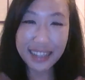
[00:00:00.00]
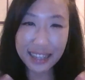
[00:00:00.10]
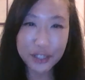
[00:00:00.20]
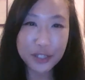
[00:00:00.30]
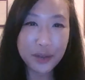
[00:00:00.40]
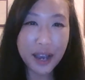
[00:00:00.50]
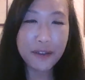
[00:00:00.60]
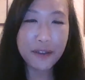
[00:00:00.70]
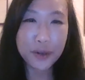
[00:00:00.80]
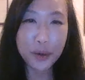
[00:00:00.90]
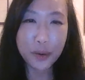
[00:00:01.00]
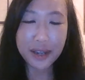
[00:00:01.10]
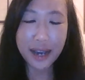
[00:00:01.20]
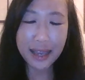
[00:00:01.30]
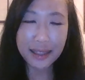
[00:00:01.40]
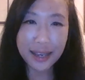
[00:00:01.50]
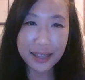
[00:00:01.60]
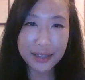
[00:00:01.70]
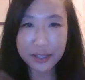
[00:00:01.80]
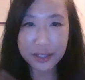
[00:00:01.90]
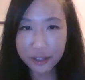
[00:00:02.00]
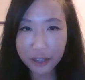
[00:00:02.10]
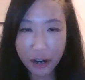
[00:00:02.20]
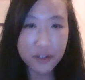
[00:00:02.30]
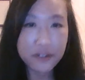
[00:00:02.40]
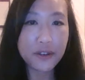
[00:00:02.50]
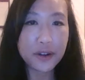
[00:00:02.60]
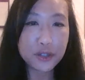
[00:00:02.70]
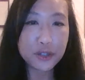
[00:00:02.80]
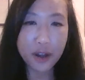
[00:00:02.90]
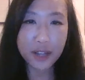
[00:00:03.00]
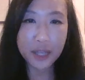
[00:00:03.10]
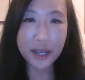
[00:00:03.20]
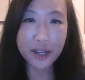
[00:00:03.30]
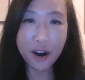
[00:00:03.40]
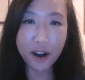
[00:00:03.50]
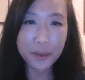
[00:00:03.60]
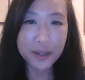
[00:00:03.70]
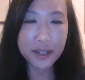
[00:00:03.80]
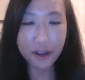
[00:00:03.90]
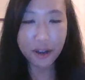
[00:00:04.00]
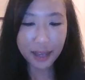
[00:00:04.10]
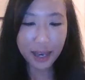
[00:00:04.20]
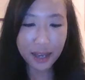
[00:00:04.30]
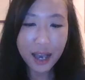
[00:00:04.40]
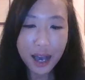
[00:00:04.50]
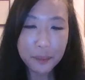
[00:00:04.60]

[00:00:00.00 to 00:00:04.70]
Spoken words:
They do have their own guidelines. It's governed very strongly by karma and all that.